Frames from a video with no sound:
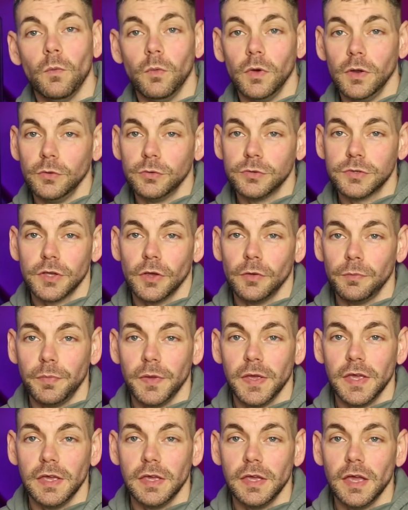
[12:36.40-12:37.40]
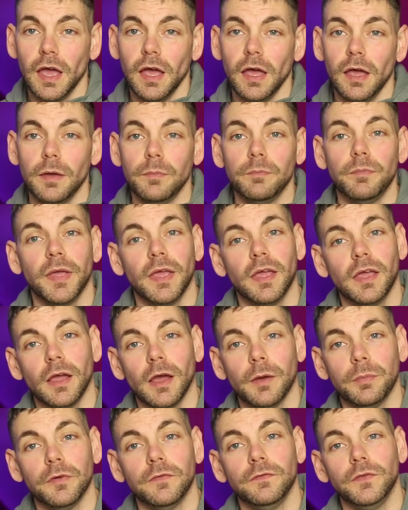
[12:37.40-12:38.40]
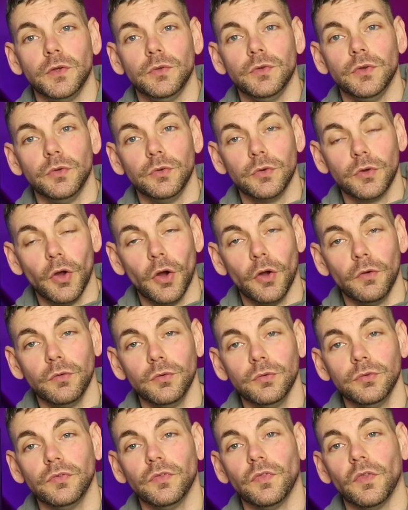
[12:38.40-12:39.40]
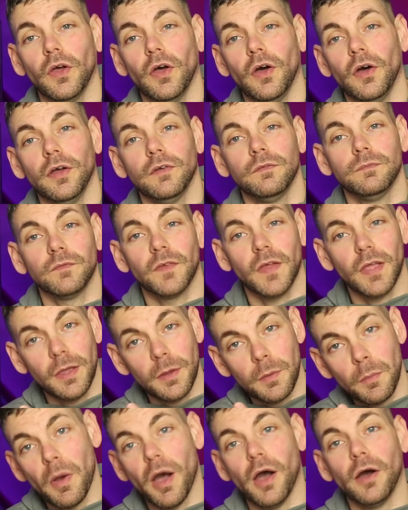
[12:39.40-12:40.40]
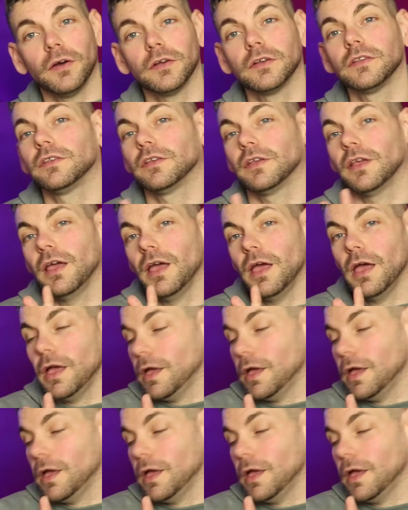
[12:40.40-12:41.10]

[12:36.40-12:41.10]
We'll also be picking up a few new corals that I've earmarked